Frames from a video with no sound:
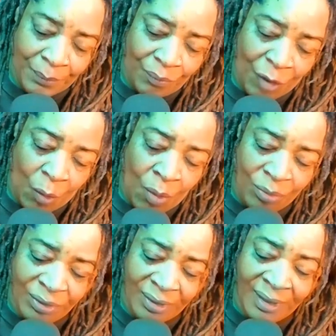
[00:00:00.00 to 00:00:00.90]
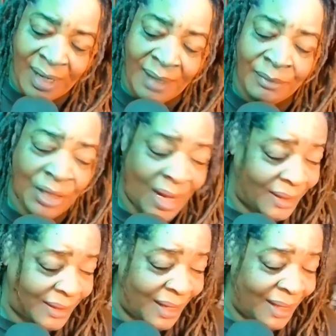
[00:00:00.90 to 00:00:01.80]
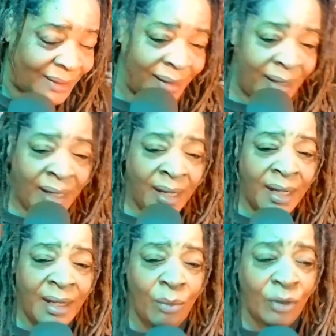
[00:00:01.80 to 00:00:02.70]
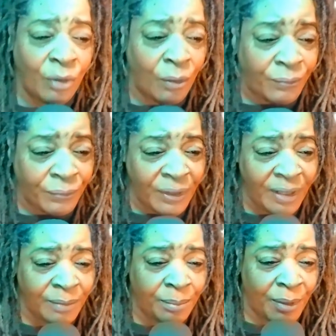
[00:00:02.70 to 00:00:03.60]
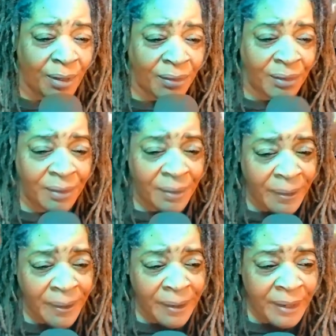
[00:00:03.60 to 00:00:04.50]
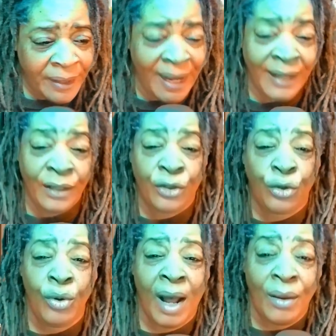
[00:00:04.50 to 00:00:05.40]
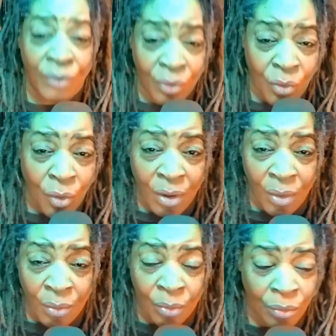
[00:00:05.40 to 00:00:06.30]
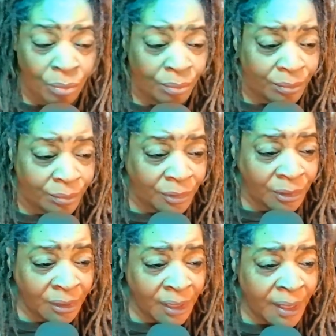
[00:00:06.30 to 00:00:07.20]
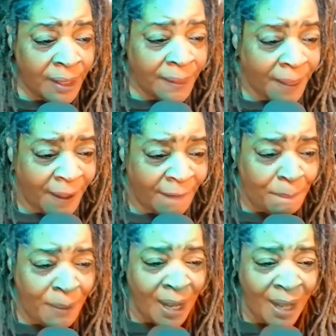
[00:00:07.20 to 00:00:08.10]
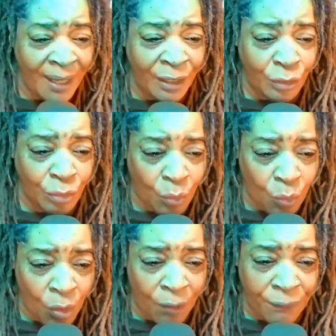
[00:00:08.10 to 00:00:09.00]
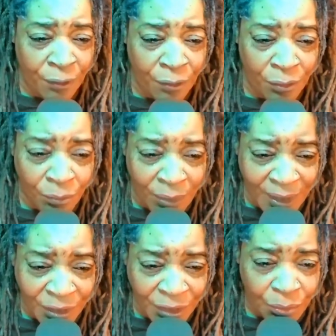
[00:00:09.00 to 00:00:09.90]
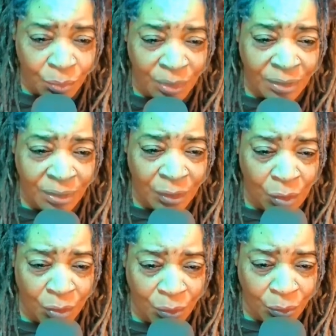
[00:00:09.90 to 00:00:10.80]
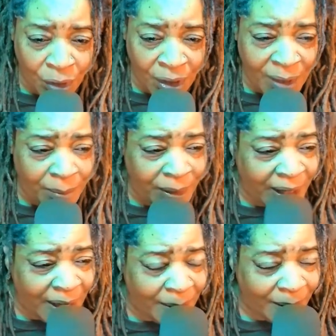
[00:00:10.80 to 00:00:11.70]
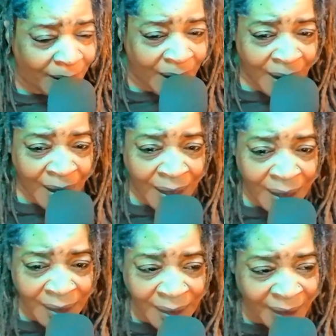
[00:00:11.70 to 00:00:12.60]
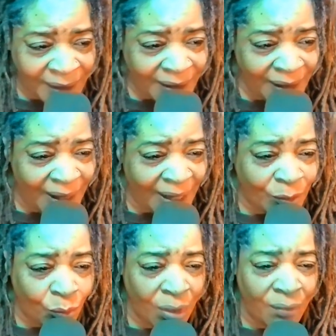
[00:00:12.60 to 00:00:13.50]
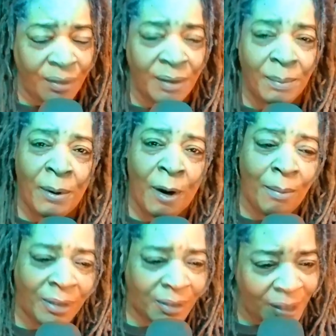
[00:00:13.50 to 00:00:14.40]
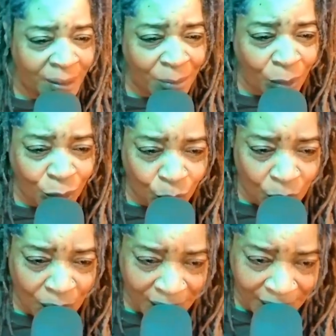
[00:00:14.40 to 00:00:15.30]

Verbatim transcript: what was the name? John Johnson. He went to go free his brother they had to shoot out in the courtroom. The FBI issued a warrant for her arrest. She went on the run and became listed as one of the department's 10 most wanted.